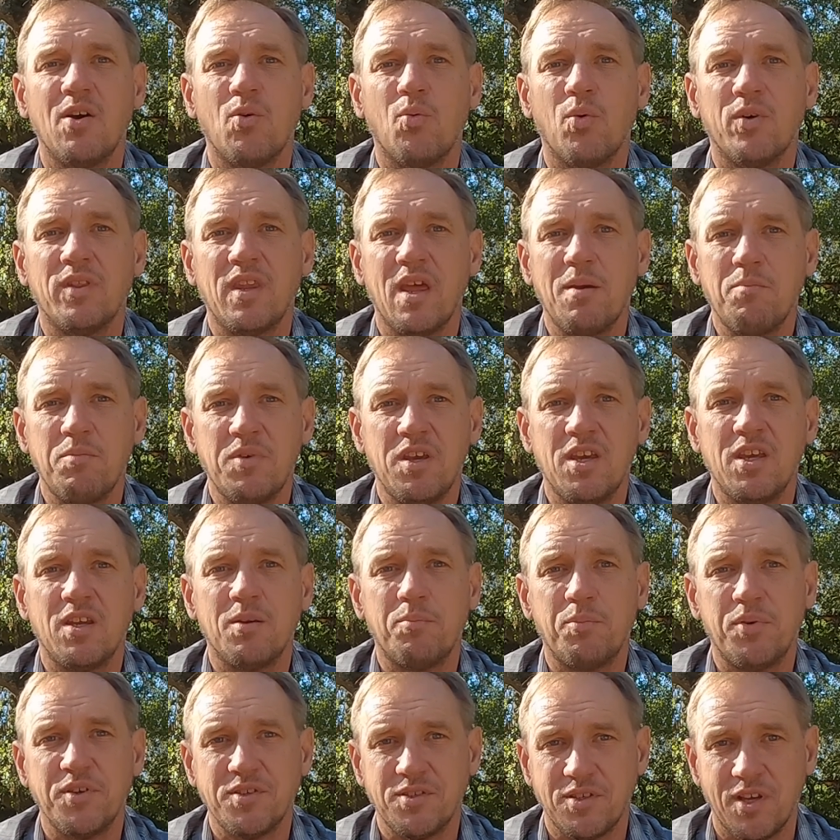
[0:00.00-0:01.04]
when they mean
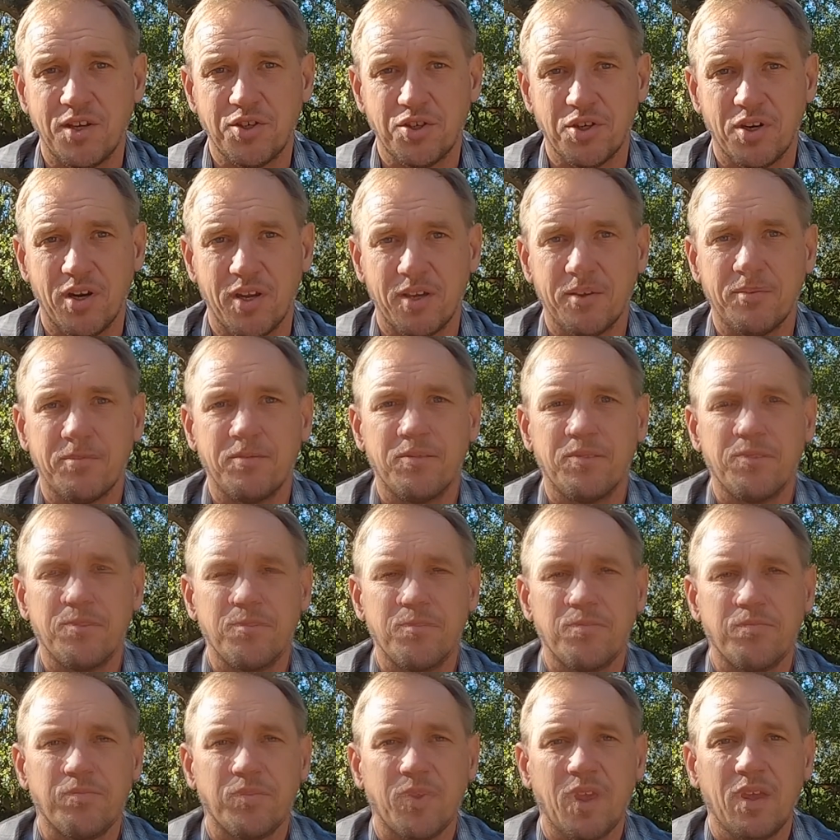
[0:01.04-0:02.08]
positioning.
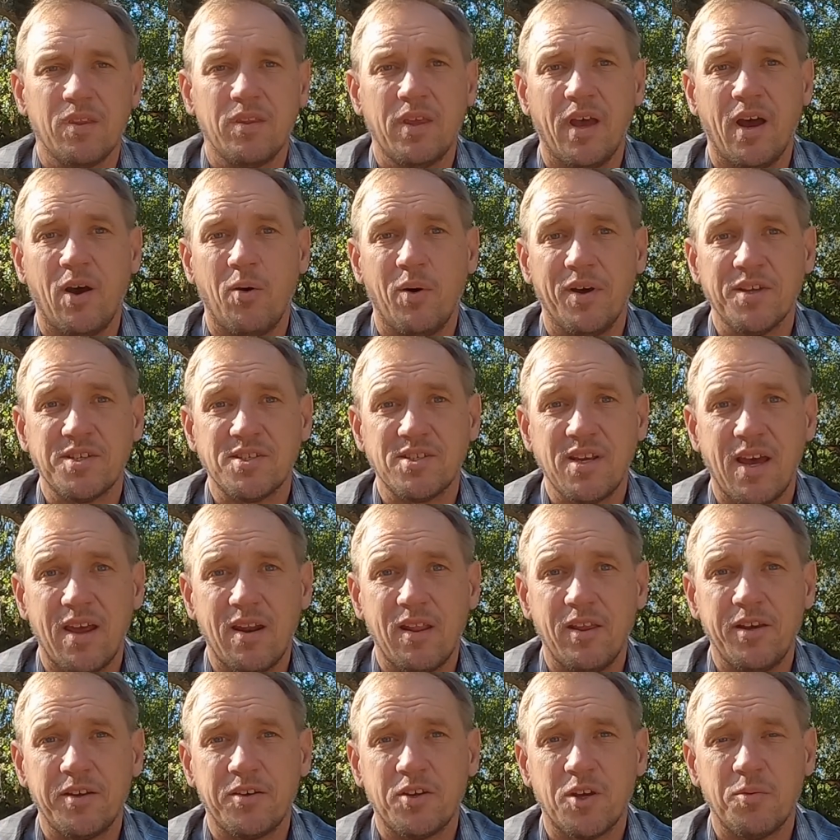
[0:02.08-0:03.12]
Now, a
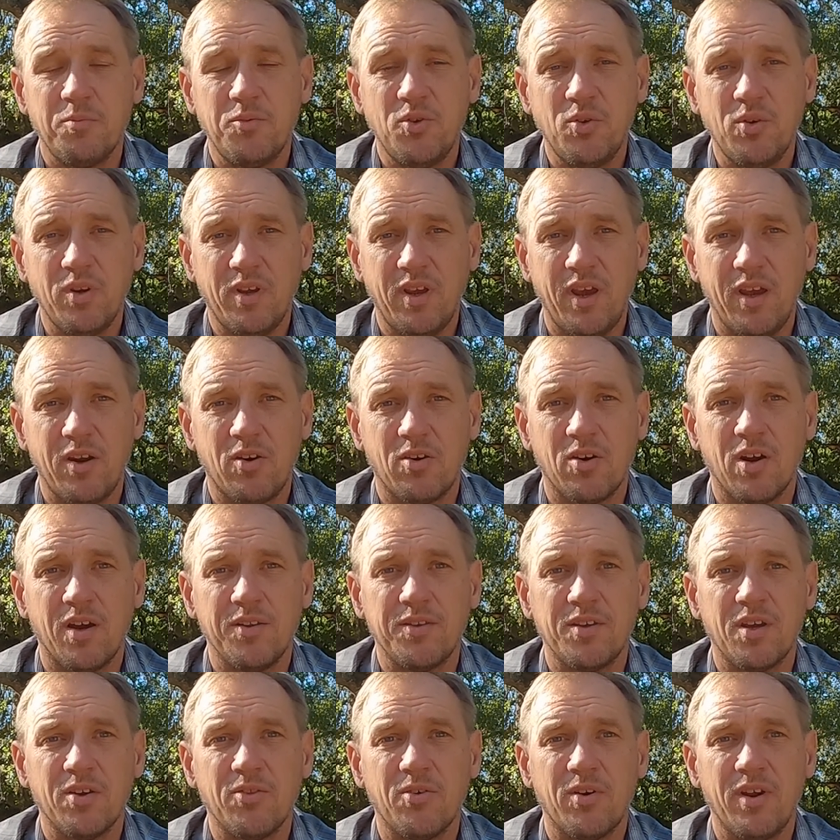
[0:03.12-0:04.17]
satellite communicator,
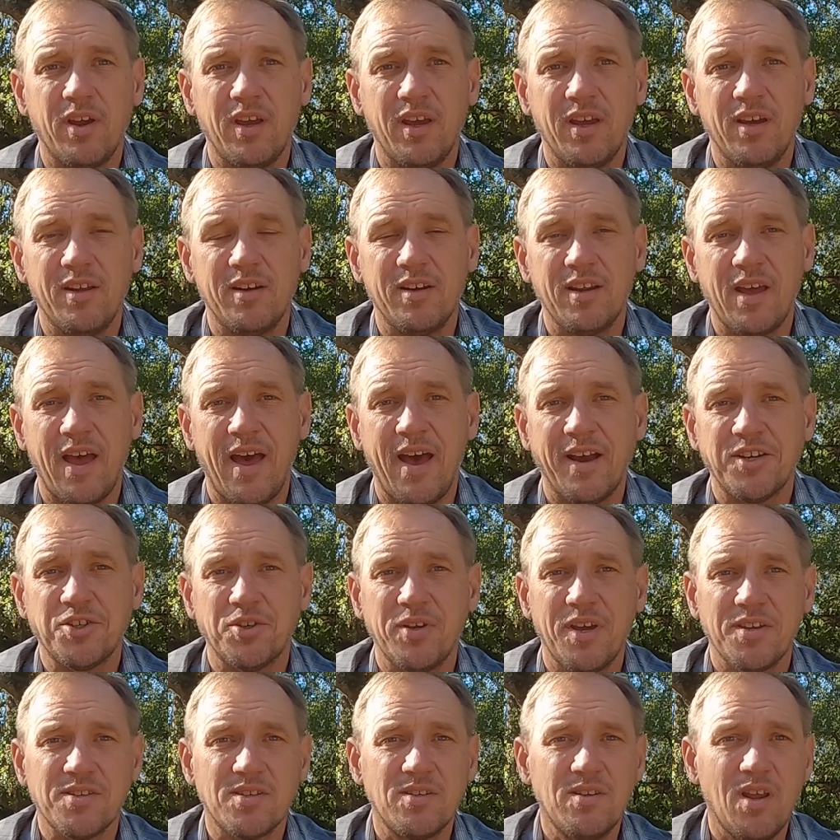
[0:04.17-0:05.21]
on the other hand,
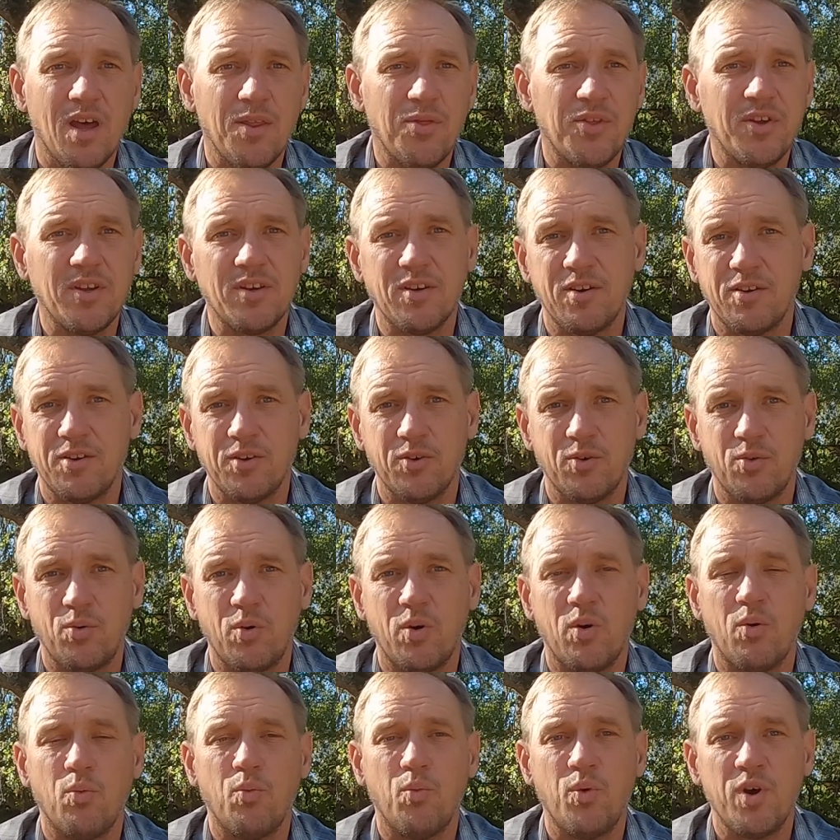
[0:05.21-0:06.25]
actually has nothing to
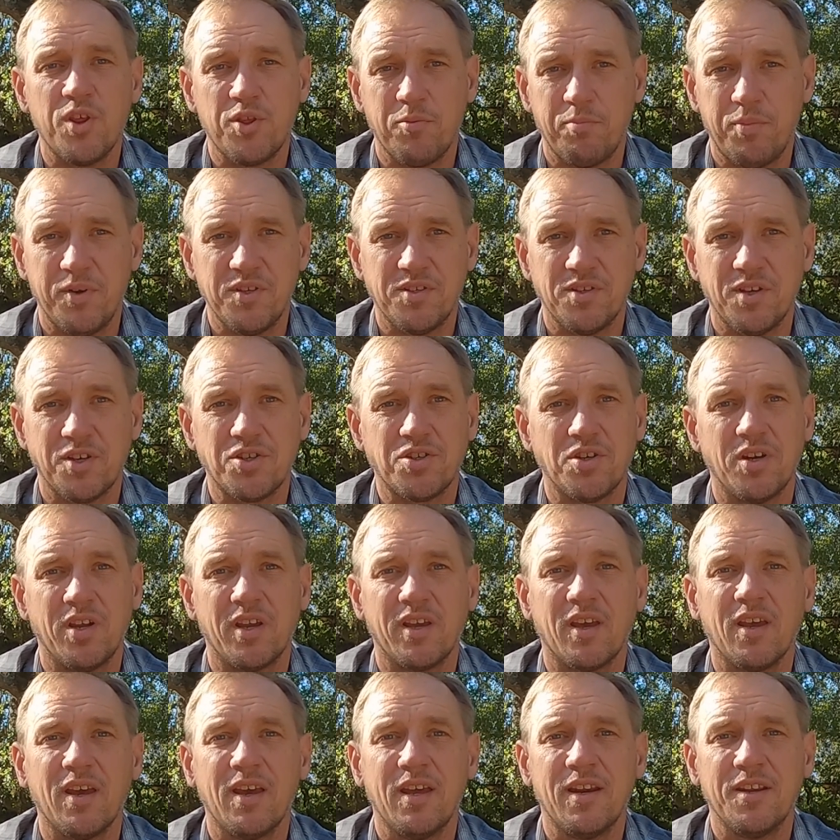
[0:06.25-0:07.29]
do with
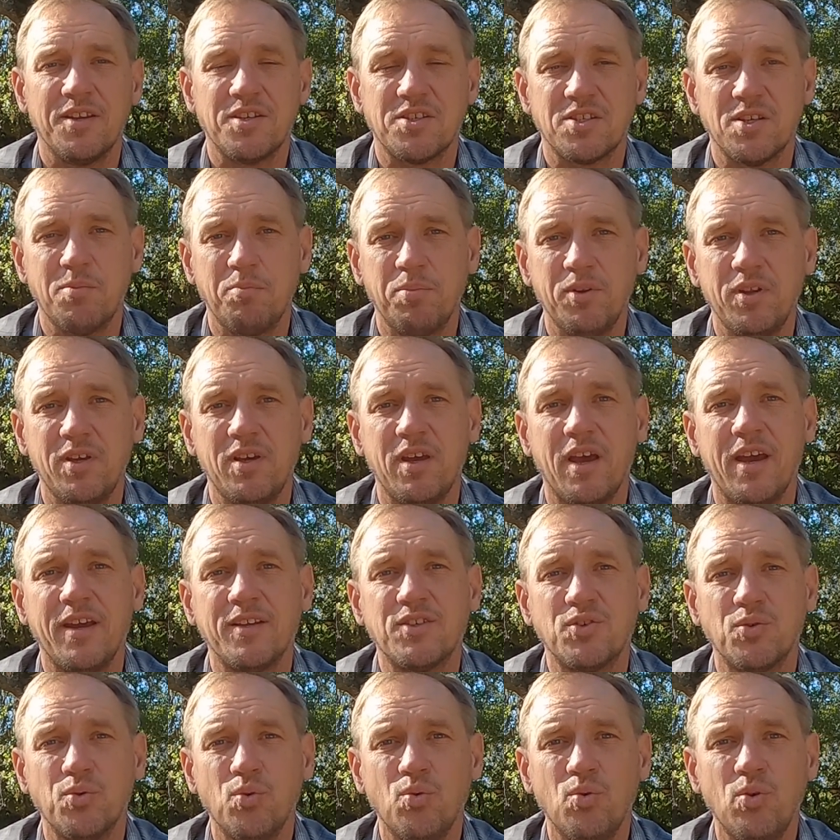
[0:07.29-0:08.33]
positioning. It is simply a
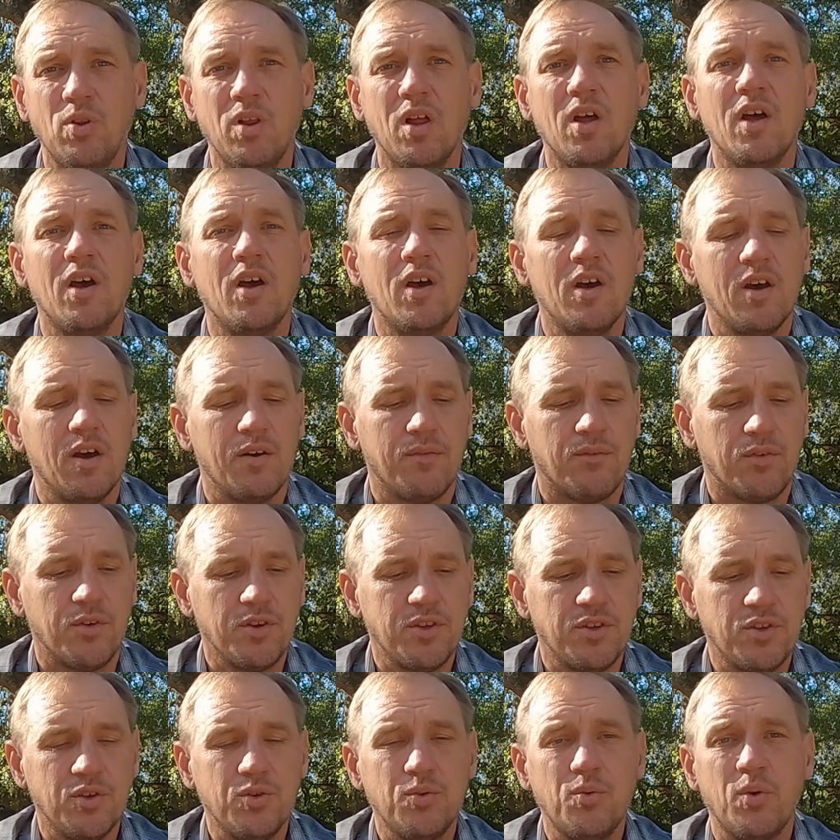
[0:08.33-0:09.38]
tool for
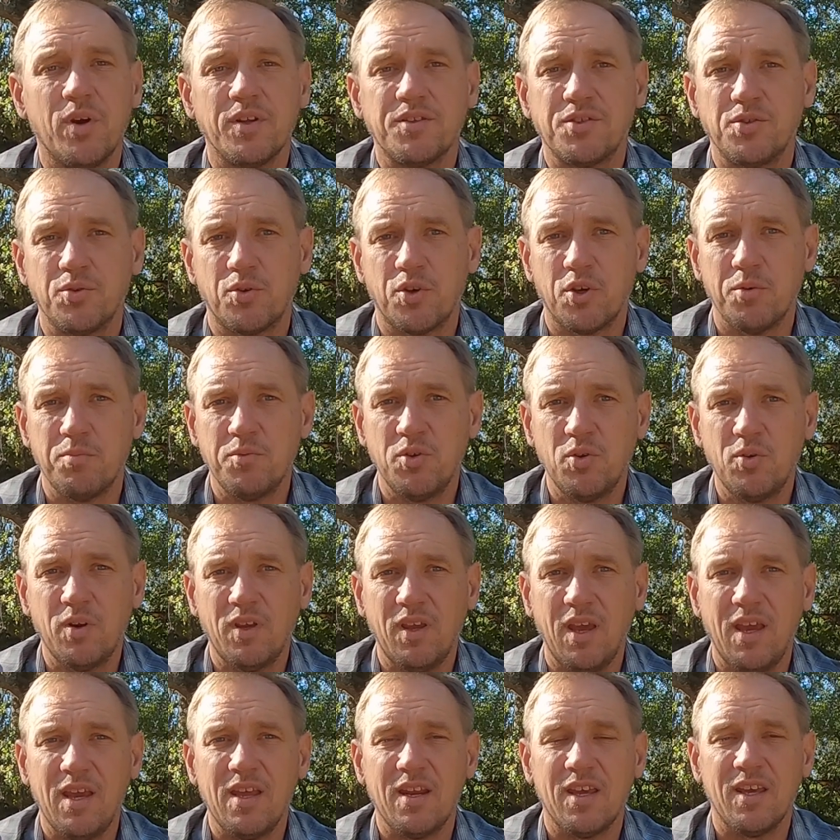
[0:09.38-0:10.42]
you to
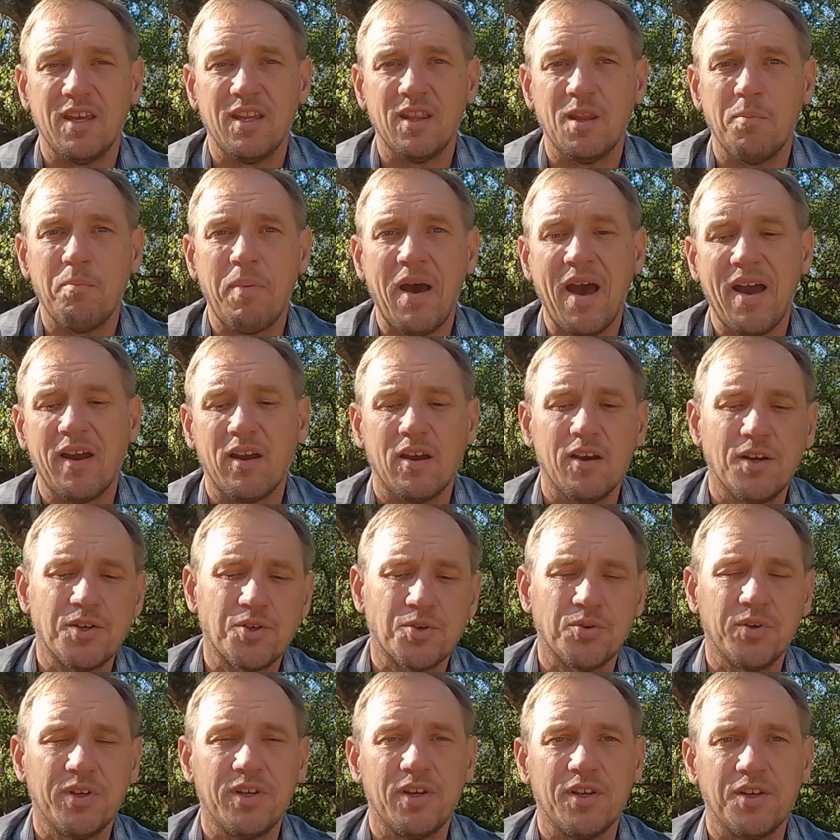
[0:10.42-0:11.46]
communicate in the
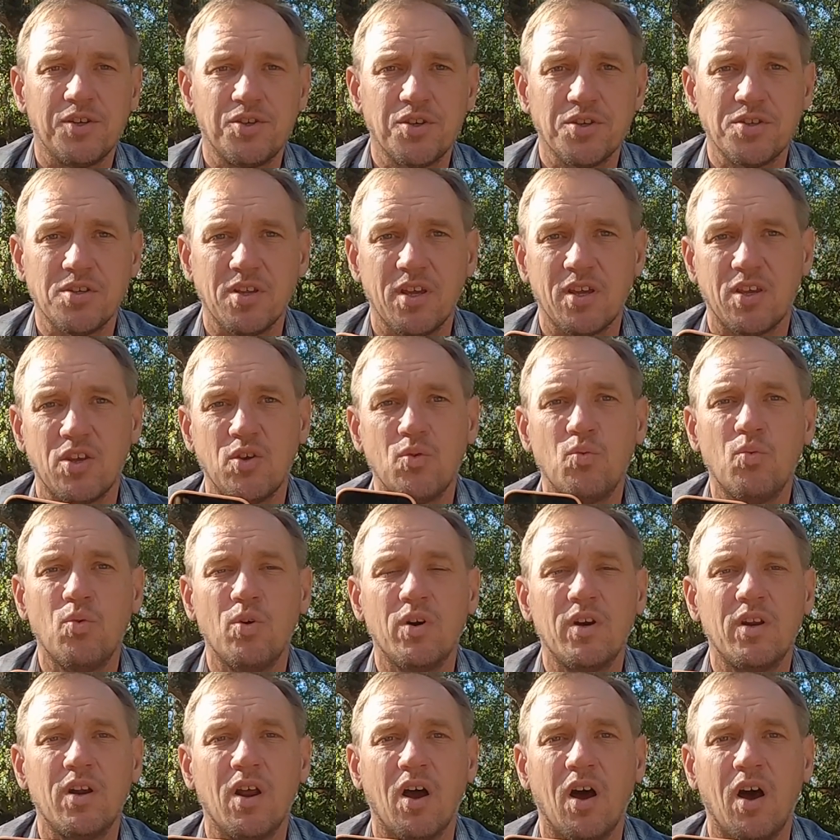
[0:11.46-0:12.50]
backcountry just like you
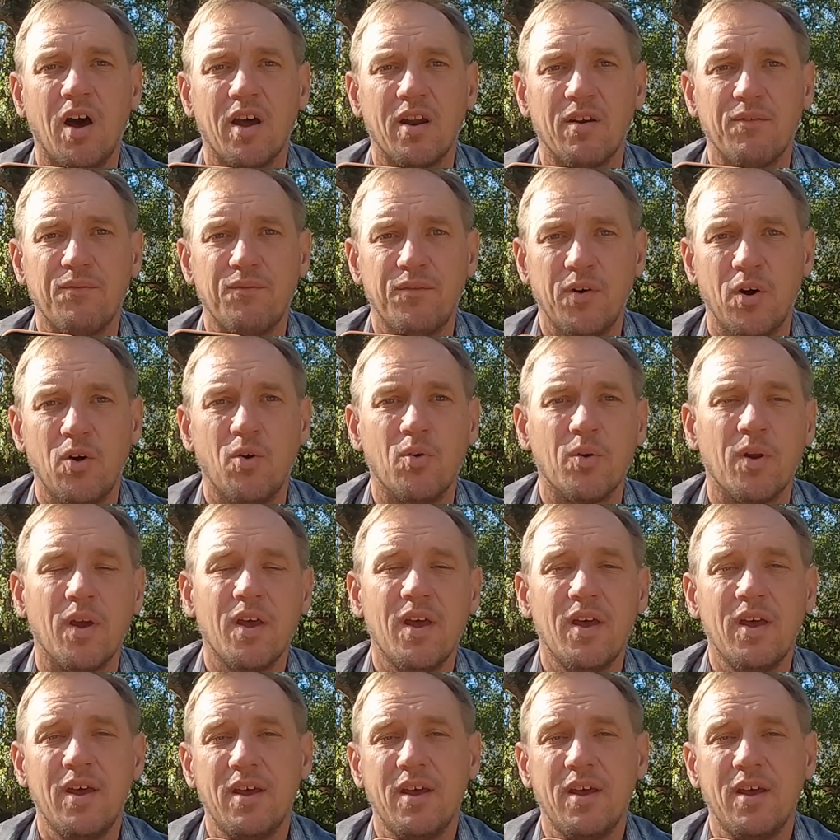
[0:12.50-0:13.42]
would on a phone.